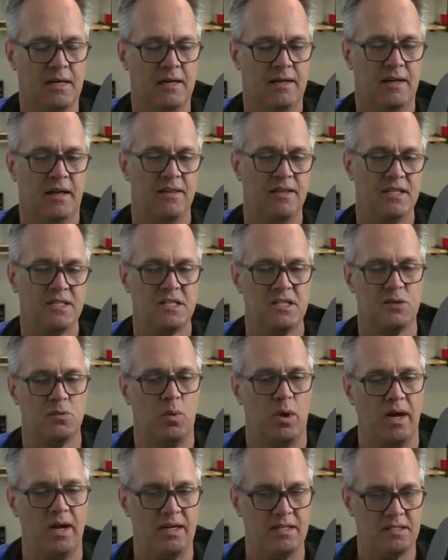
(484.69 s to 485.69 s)
Now, this is
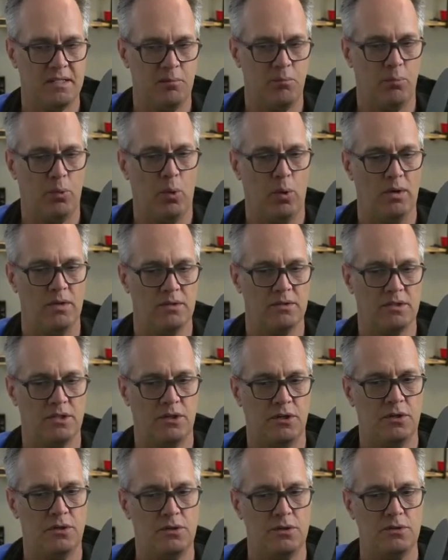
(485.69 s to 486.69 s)
why it's important to
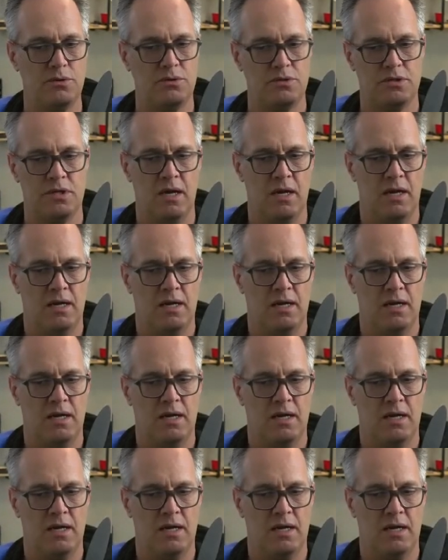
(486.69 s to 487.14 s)
use